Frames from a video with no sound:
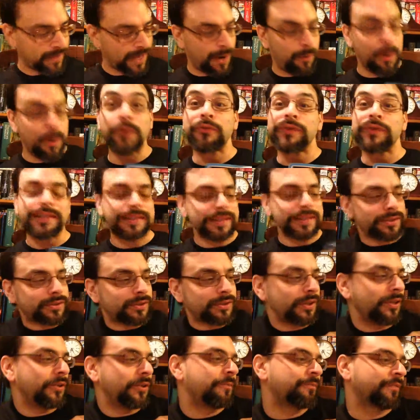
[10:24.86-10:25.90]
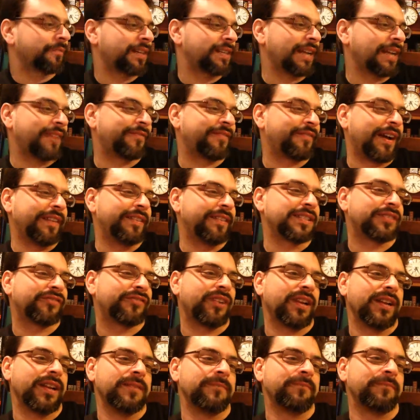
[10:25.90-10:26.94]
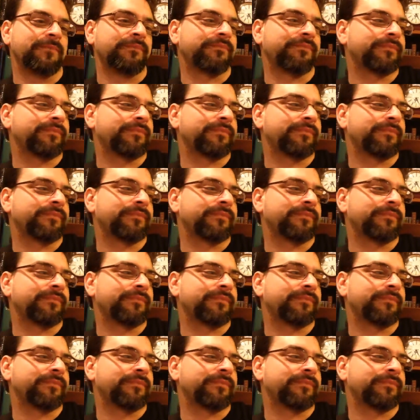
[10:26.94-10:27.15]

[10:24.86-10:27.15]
I want to read this to you because I find this funny.